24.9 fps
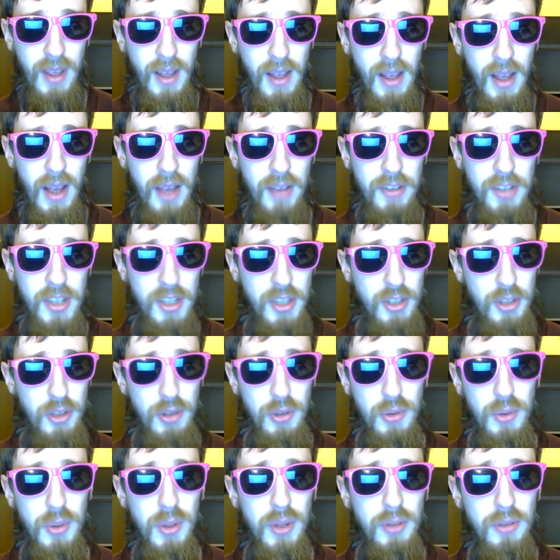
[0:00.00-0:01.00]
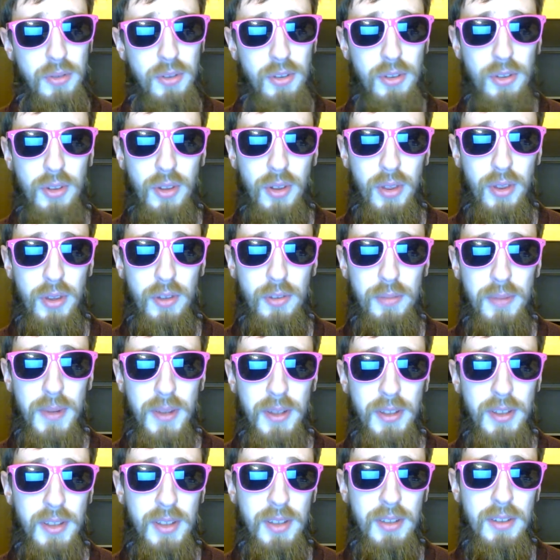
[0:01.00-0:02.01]
I've seen 2 quotes on those
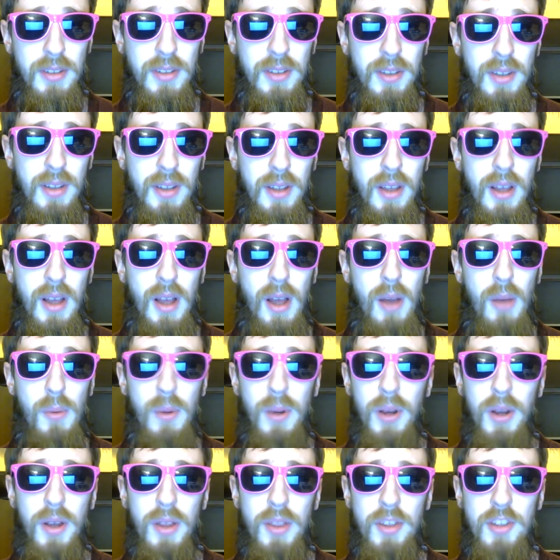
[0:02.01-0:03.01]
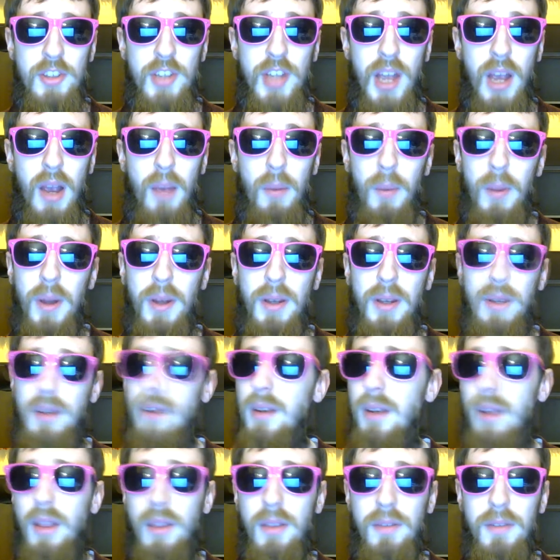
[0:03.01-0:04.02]
buses. We'll look at the second one in
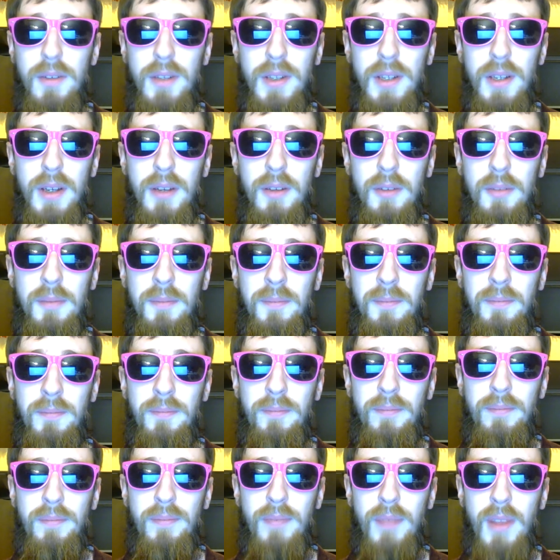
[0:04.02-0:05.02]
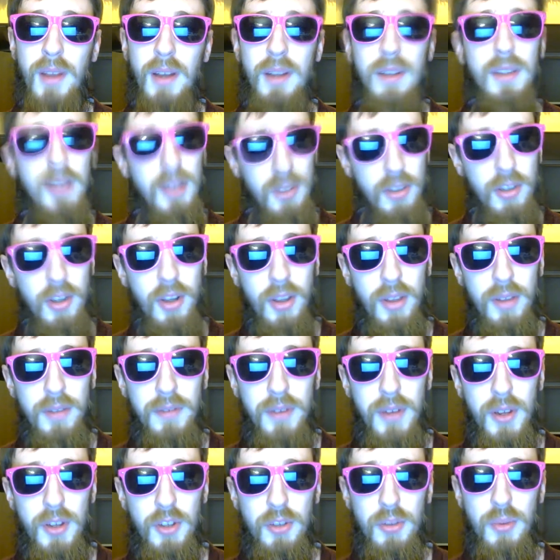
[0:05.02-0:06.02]
another video. Let's look at the
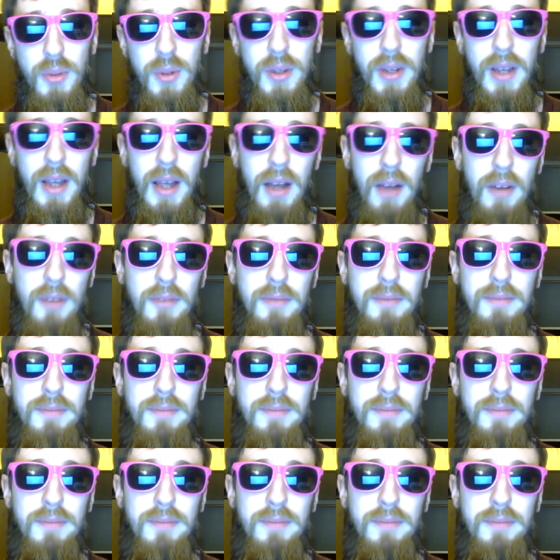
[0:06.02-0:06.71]
first one now.